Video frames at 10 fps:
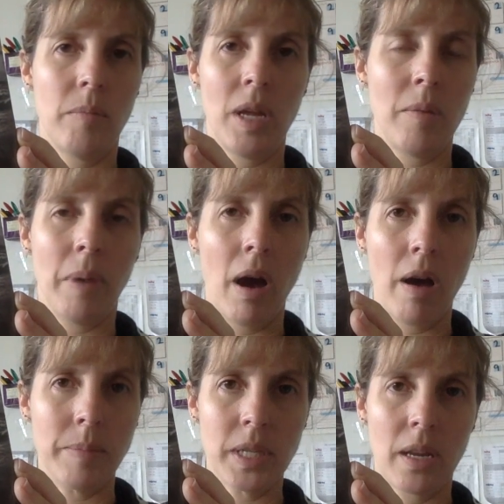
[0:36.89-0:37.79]
being
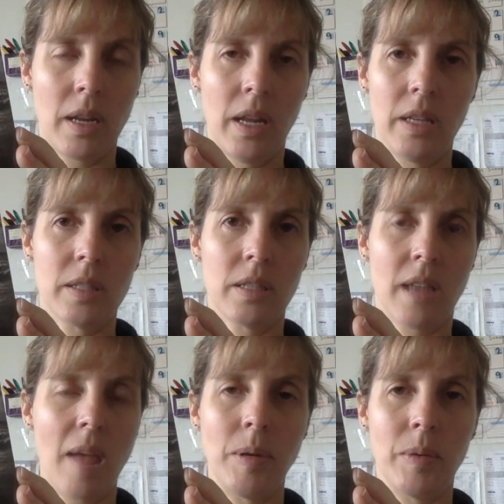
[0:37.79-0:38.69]
bombed and he's
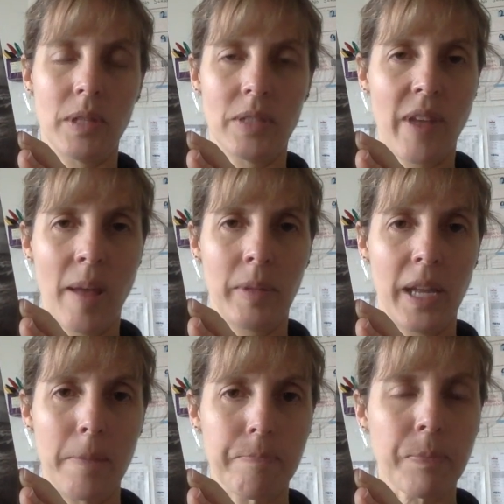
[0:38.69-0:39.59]
escaping with his
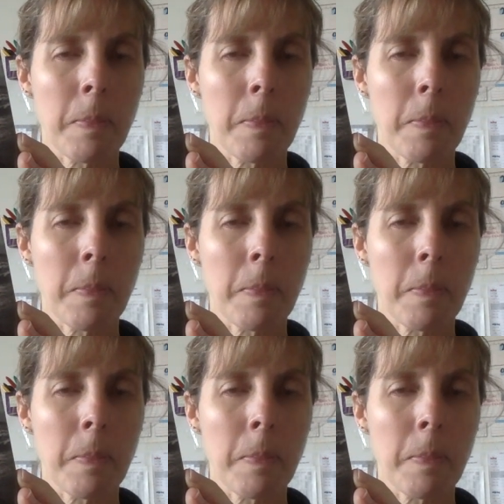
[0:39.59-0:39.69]
family.